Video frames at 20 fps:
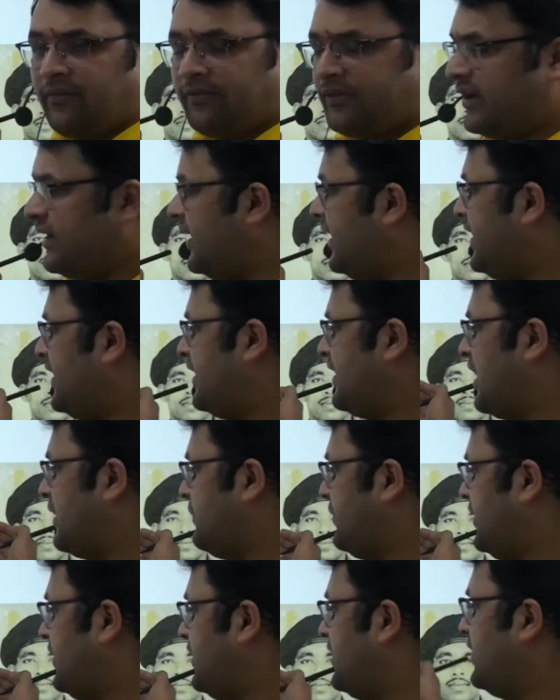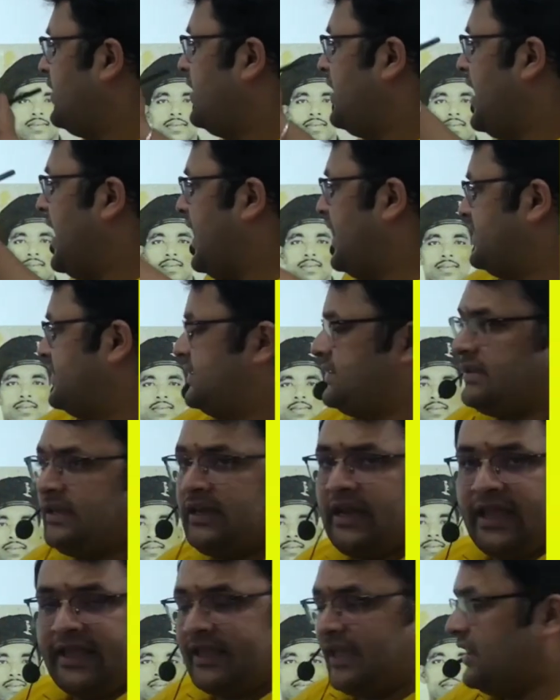in Indian Army as
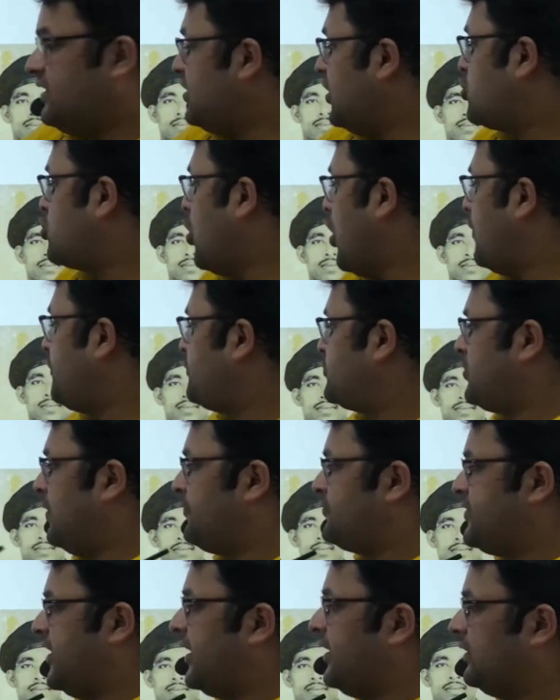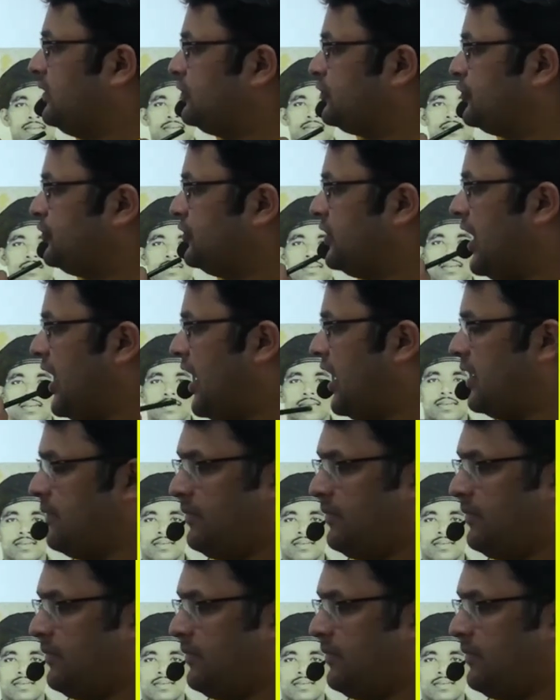in the Corps of Signals, the Army